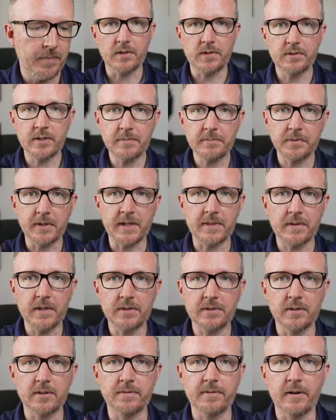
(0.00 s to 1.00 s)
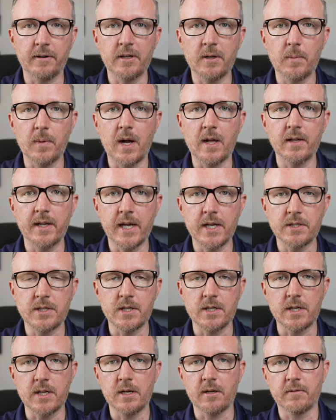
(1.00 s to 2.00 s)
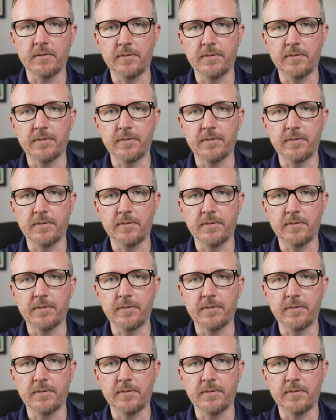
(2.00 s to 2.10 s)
It seems like this is very well engineered